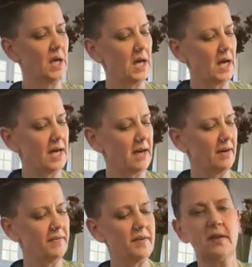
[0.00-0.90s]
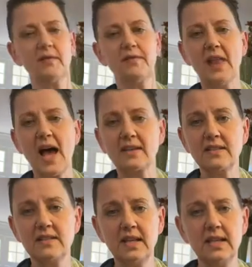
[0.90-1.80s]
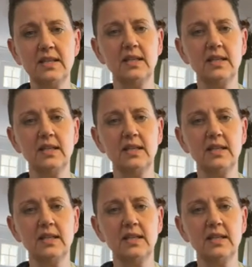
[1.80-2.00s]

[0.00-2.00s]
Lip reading: I have flaxseed,